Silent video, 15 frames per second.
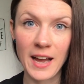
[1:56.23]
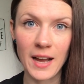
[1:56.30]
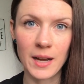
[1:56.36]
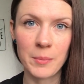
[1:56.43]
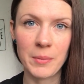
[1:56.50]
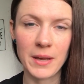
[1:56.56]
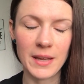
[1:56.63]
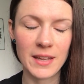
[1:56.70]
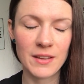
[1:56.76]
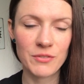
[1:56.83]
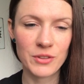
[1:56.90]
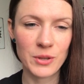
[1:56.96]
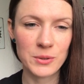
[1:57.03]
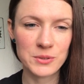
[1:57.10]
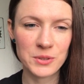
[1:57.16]
ACPE, for
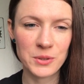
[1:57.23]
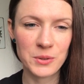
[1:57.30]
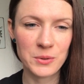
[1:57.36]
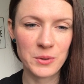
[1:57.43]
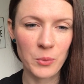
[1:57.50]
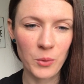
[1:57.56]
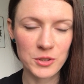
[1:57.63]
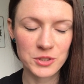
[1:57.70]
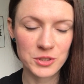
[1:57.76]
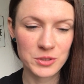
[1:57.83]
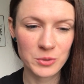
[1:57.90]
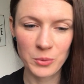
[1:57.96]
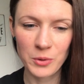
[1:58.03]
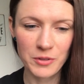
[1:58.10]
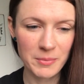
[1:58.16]
those of you that watch
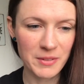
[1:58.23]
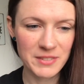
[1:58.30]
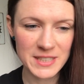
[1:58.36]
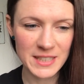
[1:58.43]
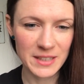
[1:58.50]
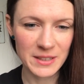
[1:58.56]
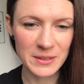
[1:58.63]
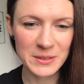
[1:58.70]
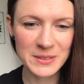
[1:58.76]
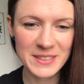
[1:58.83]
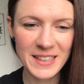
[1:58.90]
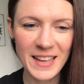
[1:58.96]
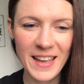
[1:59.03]
all of my videos.